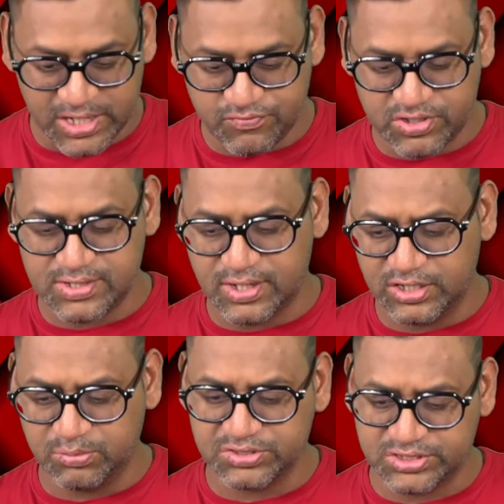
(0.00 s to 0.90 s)
which is
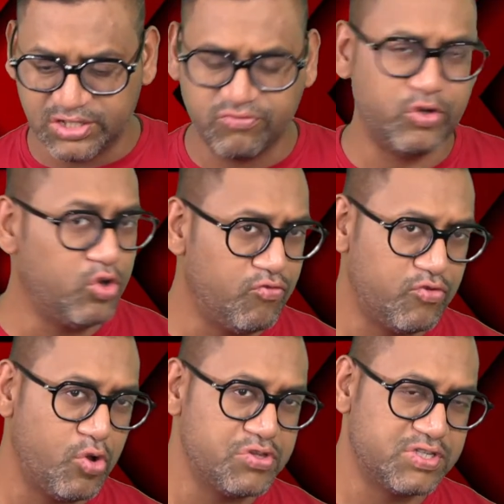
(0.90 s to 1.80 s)
100% free of
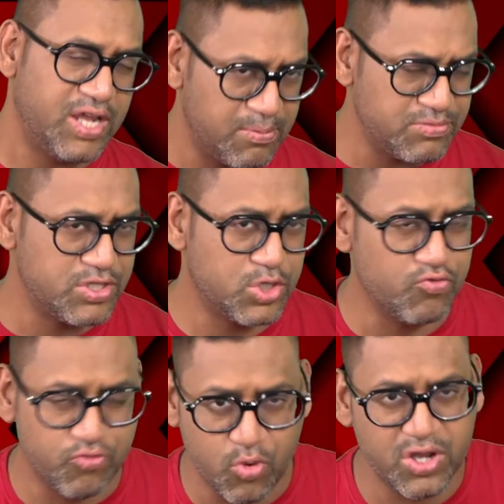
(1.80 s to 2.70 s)
cost MCQ
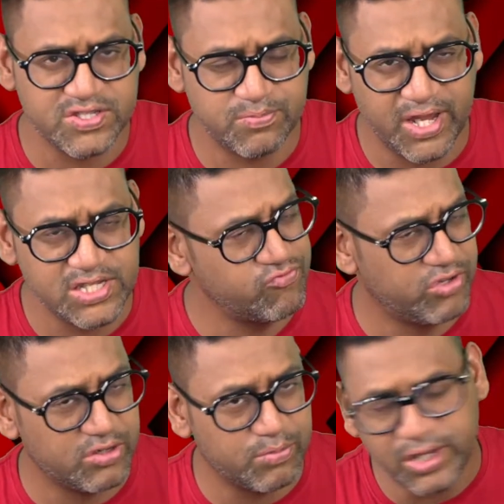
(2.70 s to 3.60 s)
focused batch,
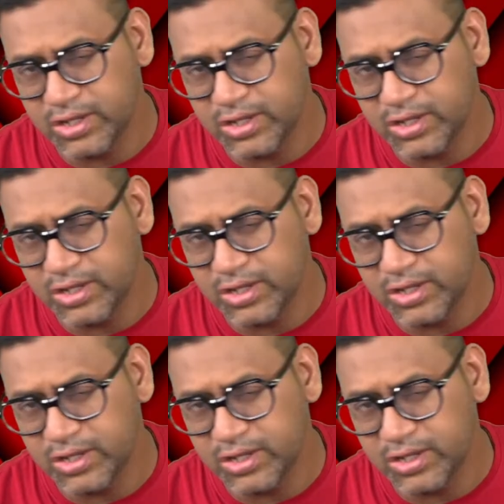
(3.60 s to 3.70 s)
whereby